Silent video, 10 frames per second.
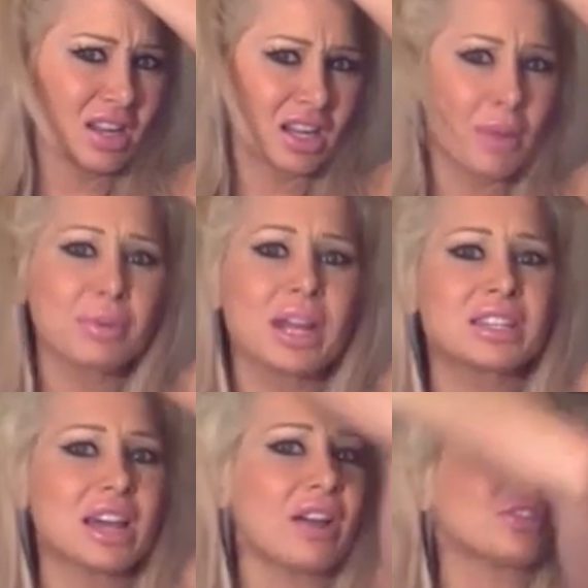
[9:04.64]
couple days
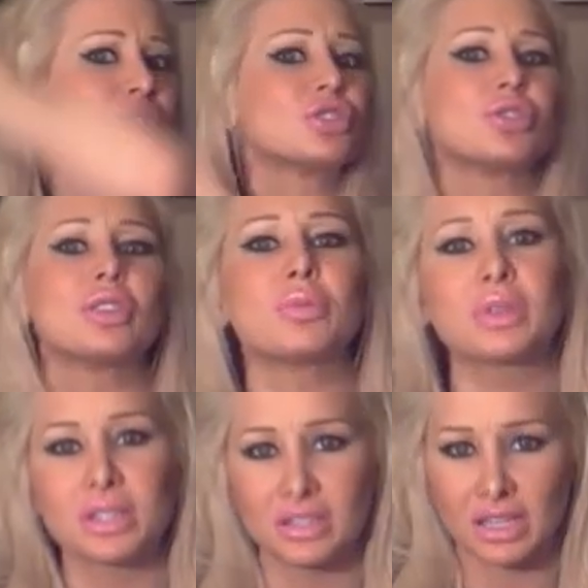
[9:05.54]
after Judy
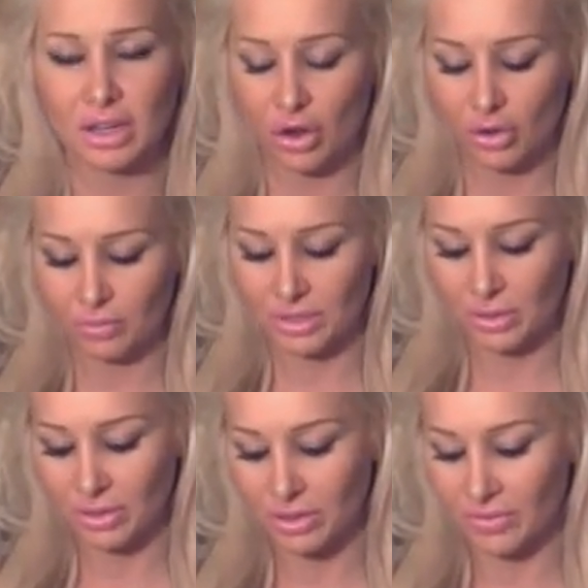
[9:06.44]
was sent home, so
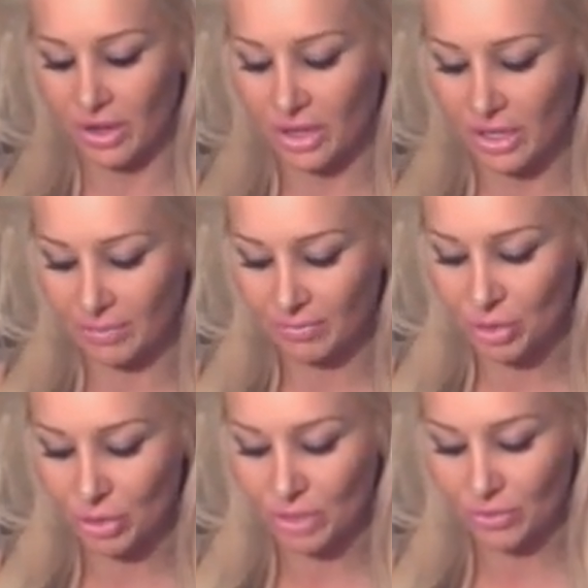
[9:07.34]
it was a very
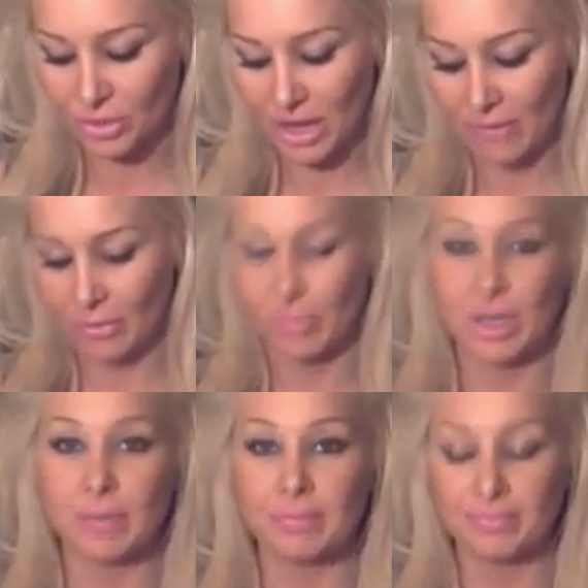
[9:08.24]
stressful time for
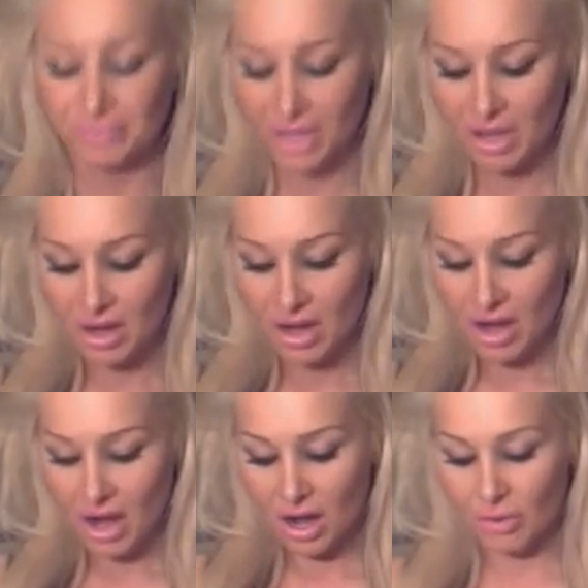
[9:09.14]
me.
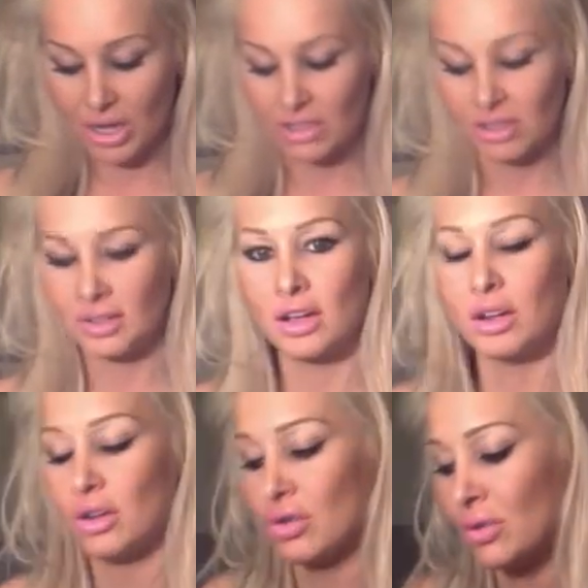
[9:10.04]
Alright,
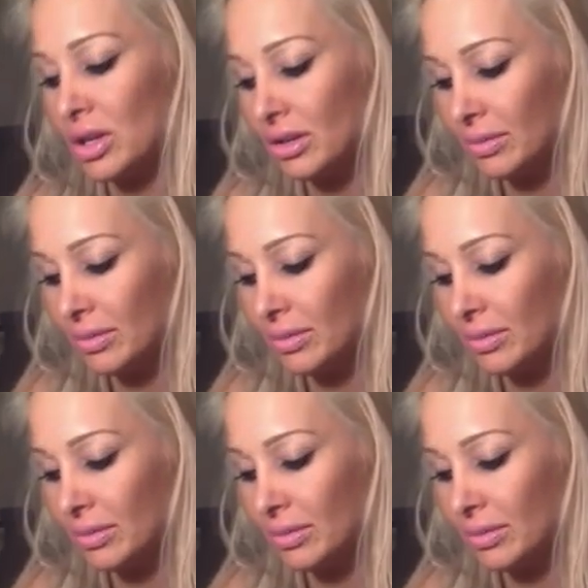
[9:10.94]
so